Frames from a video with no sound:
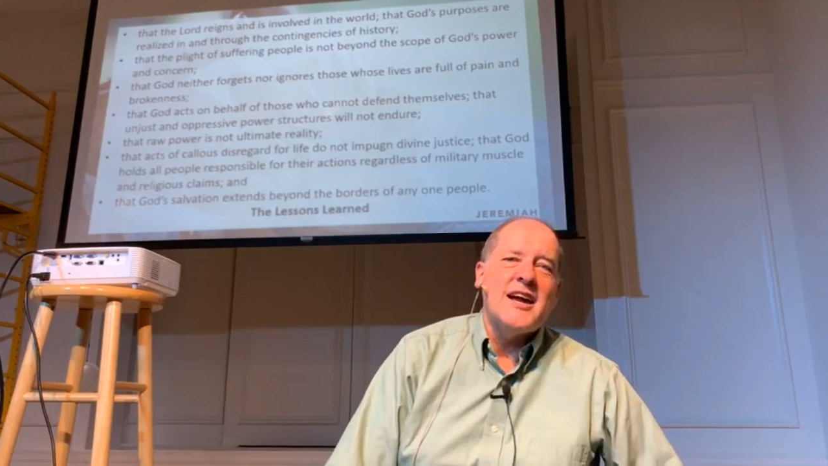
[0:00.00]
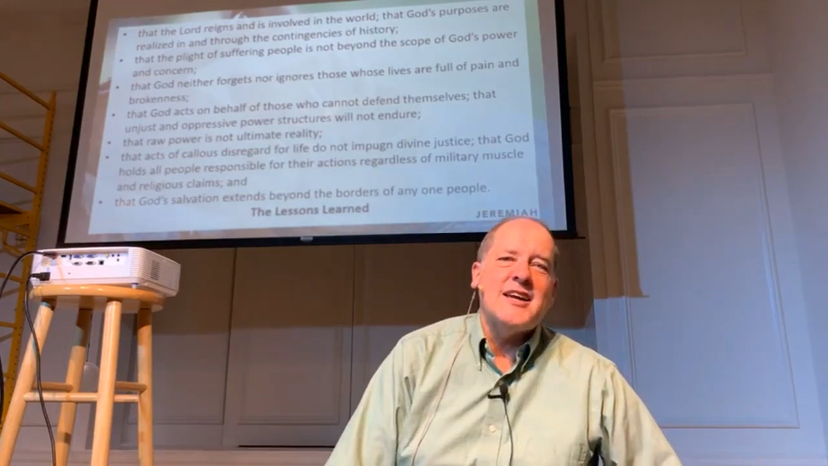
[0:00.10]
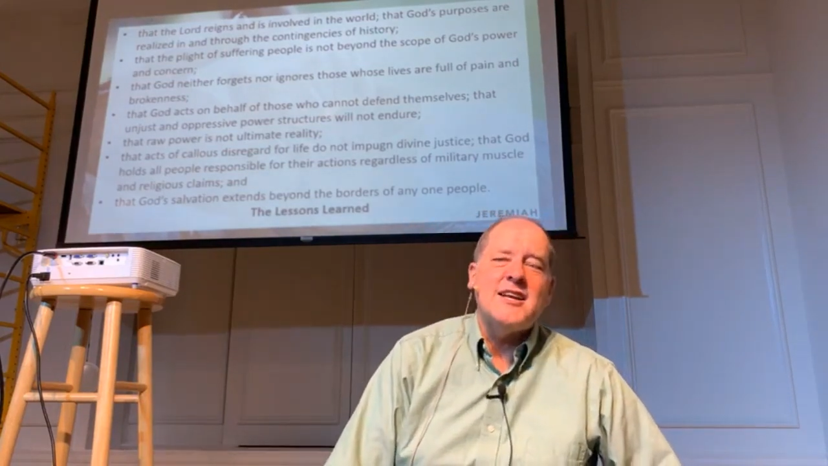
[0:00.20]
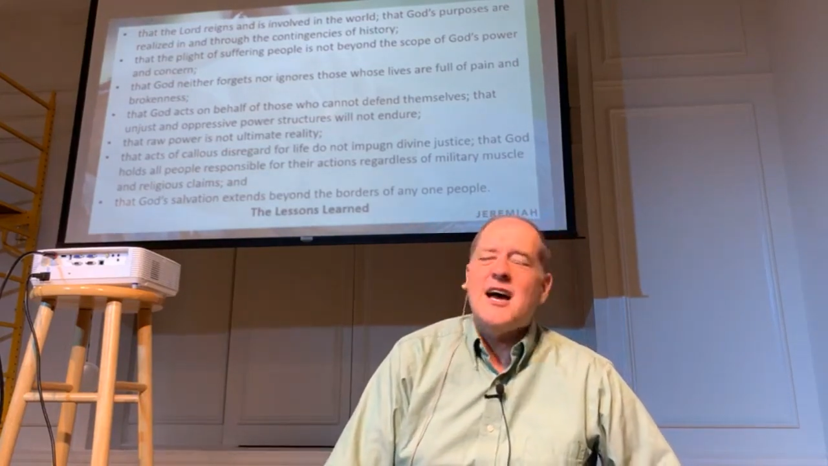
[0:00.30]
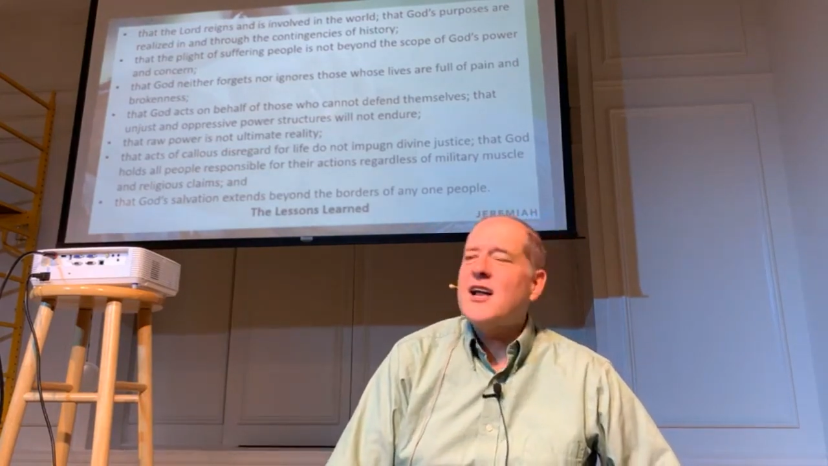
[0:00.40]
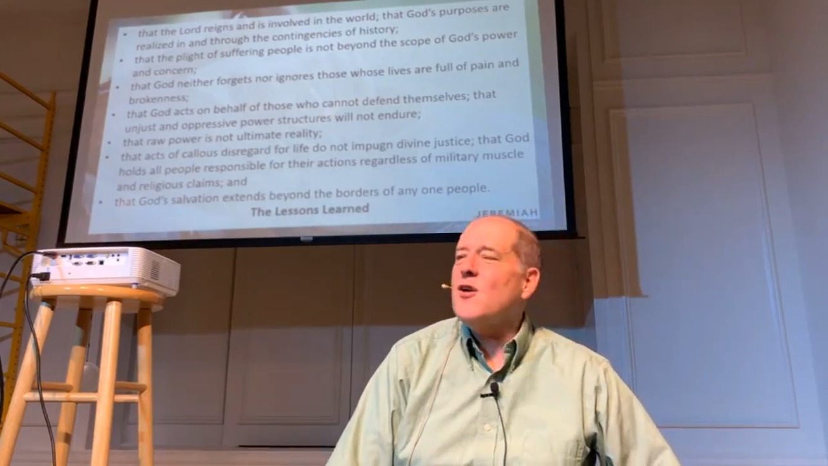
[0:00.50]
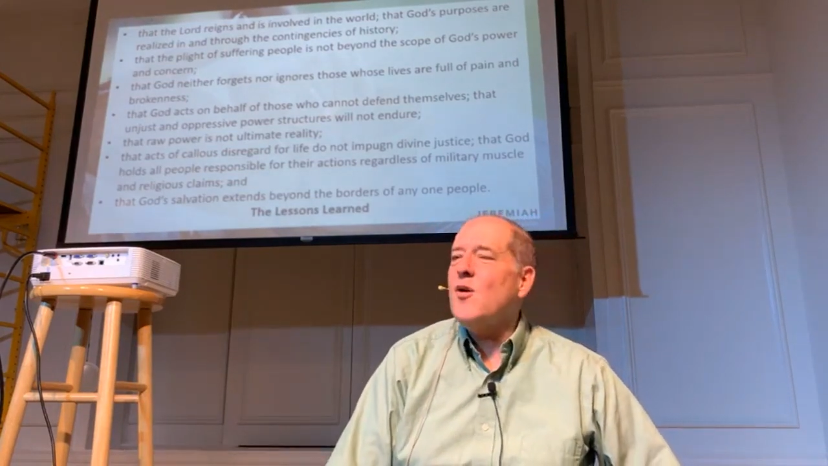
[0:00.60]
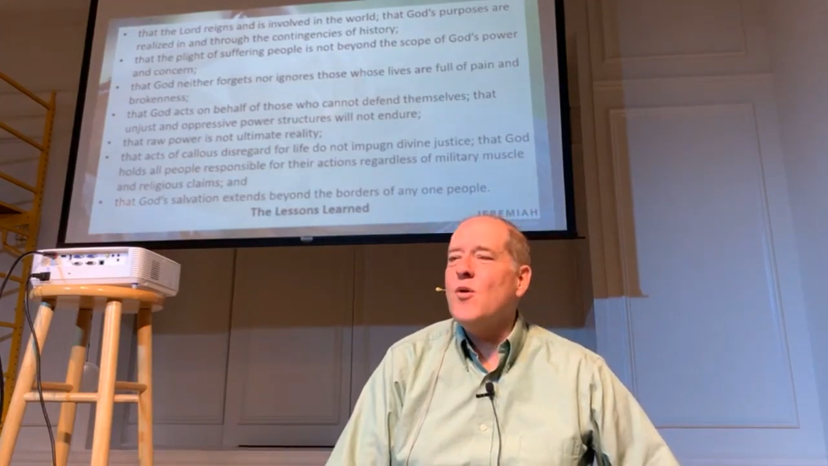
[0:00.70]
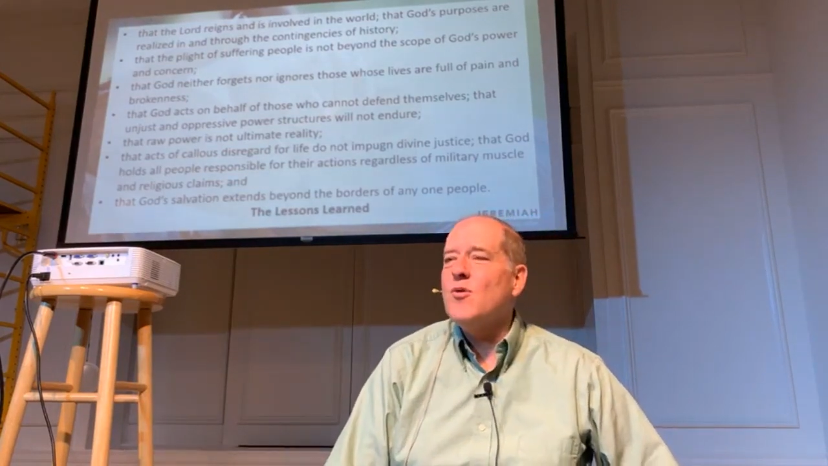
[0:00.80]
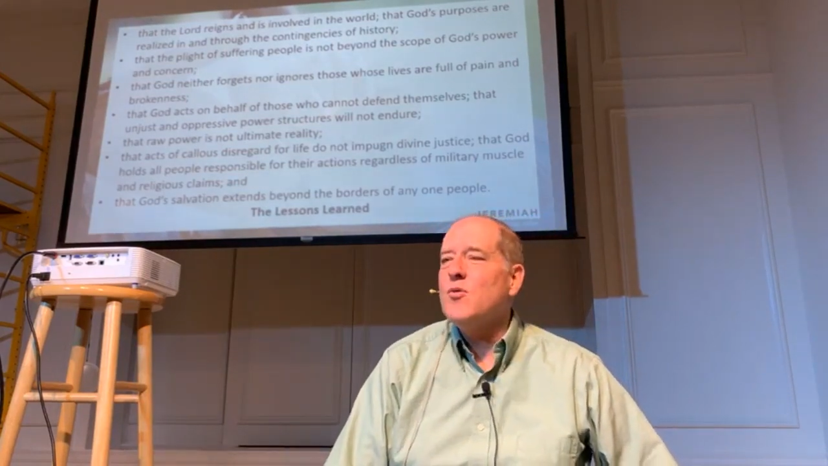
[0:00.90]
that cannot
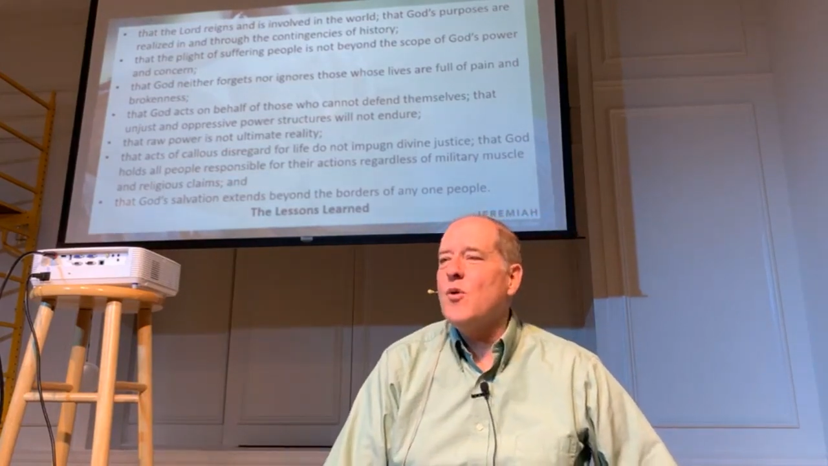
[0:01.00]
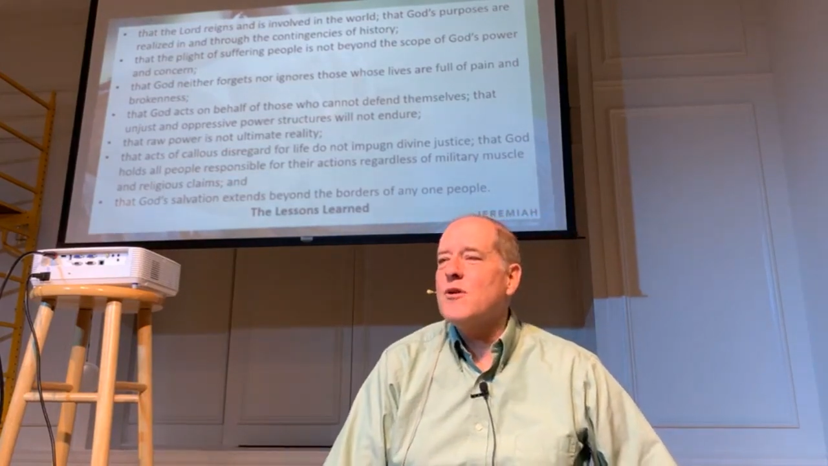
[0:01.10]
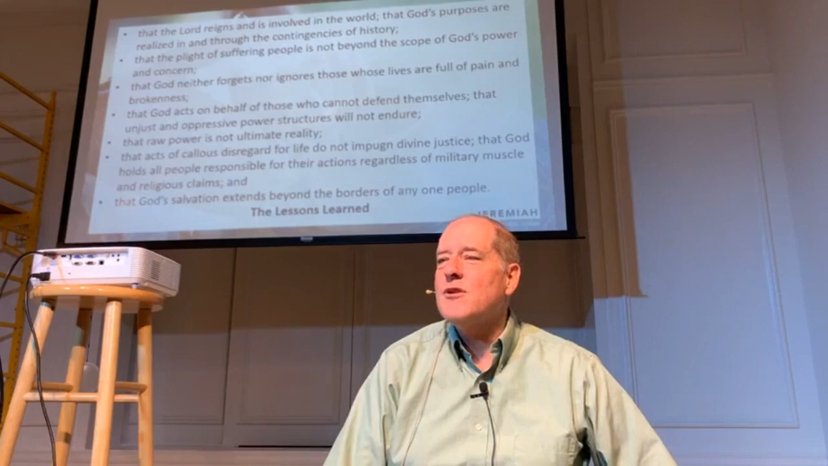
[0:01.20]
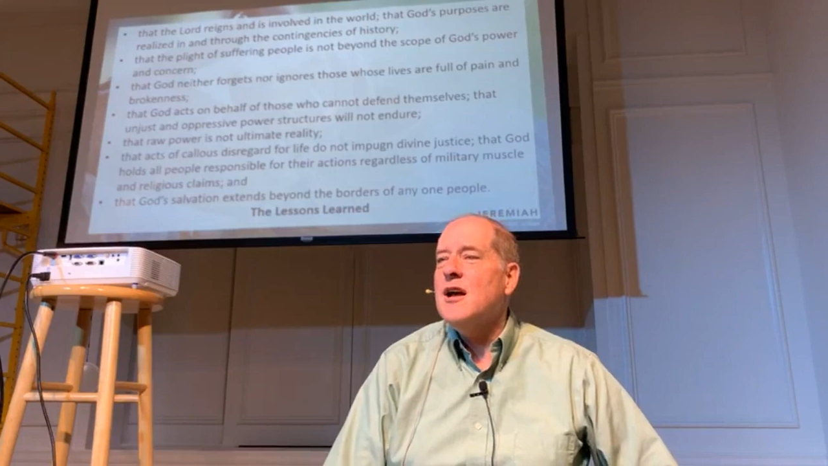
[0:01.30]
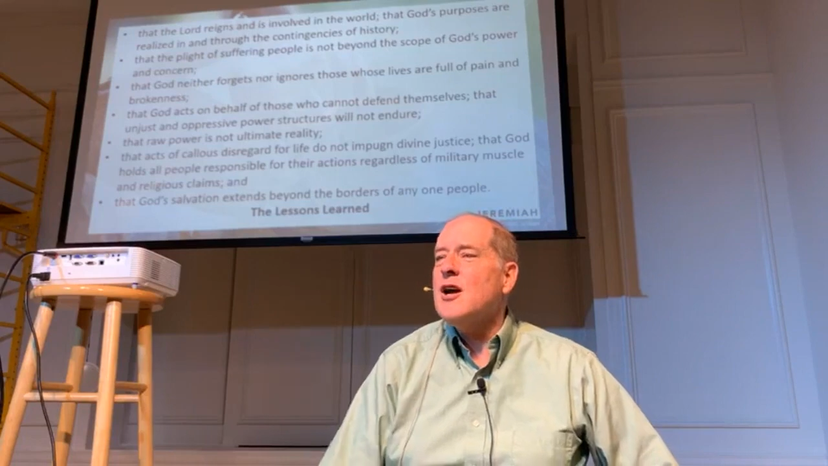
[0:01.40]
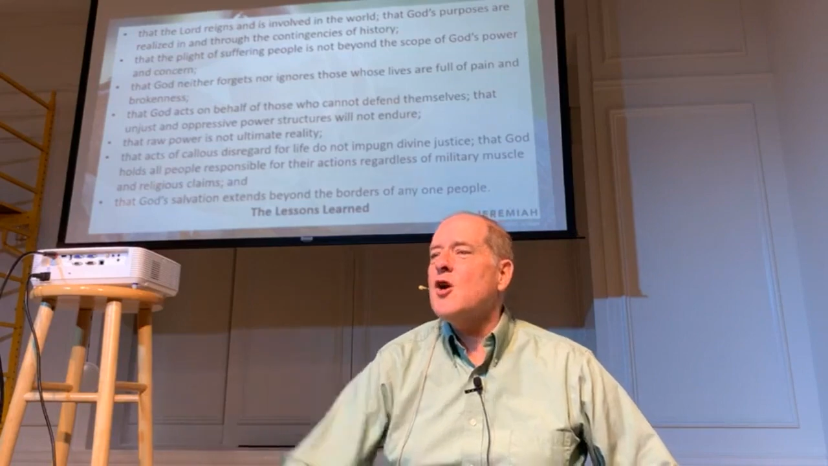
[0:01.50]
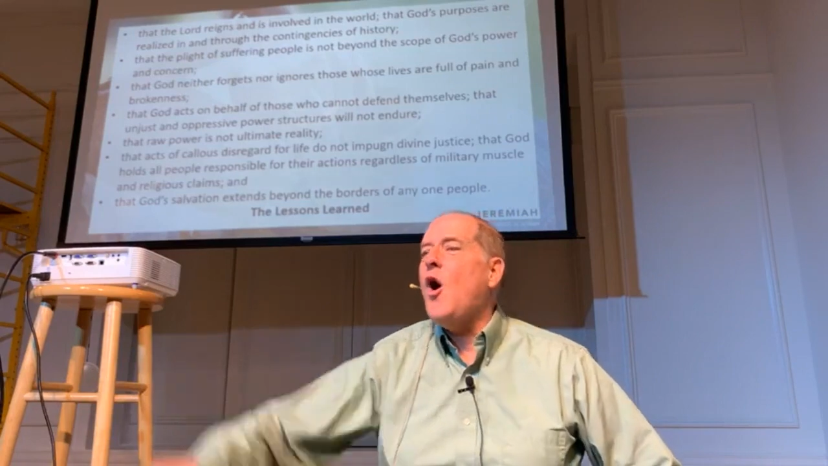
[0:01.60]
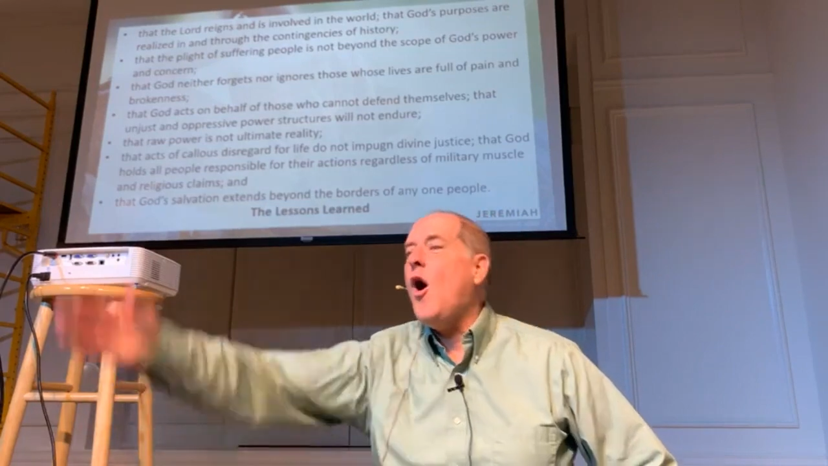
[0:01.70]
hold water.